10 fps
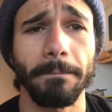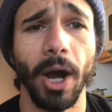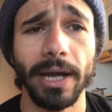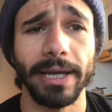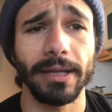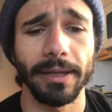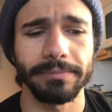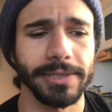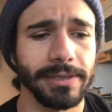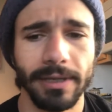pocket
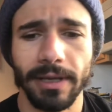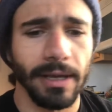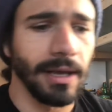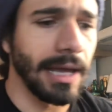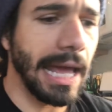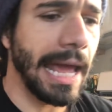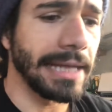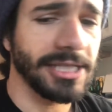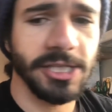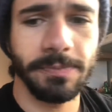clips
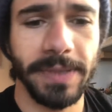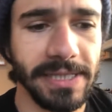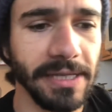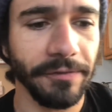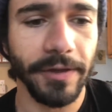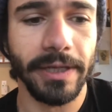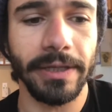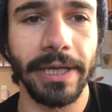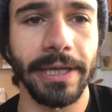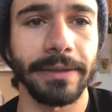and
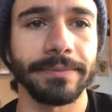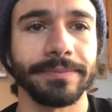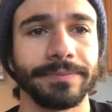specifically